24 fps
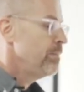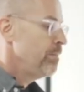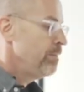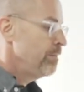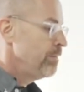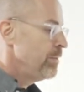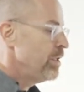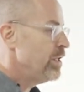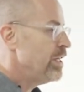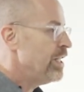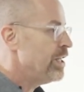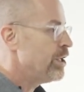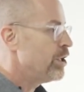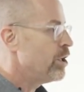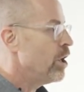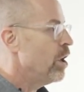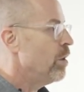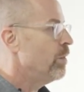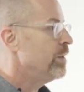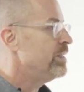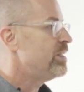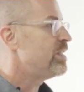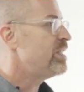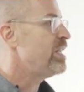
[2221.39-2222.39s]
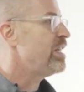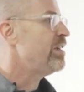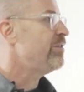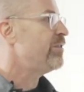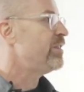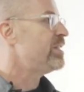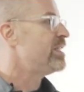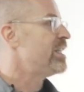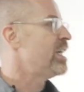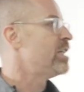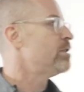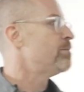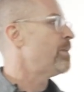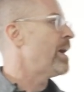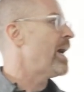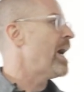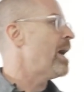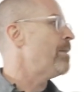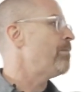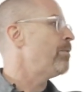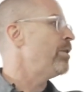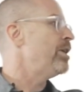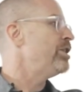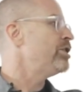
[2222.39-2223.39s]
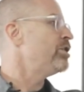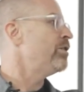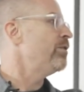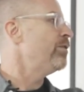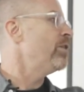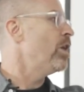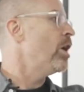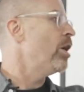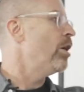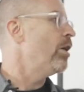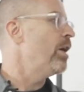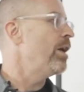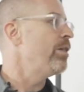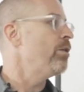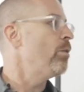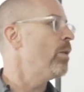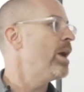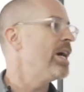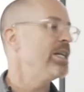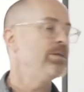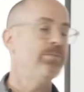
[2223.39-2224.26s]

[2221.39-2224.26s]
You need to go and see if it says by operation of law or otherwise,